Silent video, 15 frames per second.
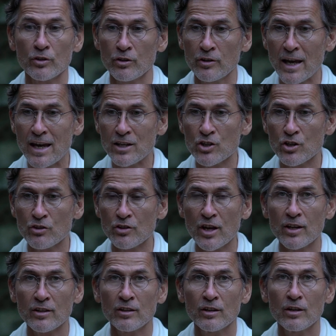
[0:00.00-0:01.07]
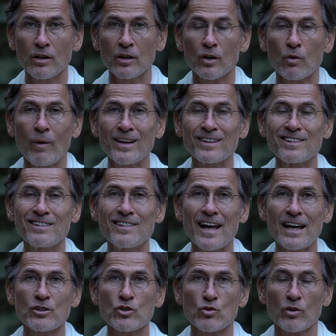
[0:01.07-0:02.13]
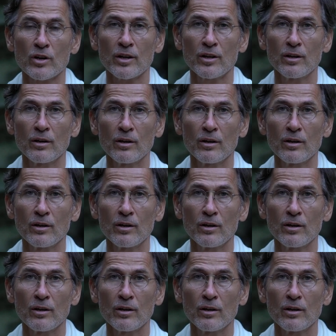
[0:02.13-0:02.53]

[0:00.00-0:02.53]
Nature then quite naturally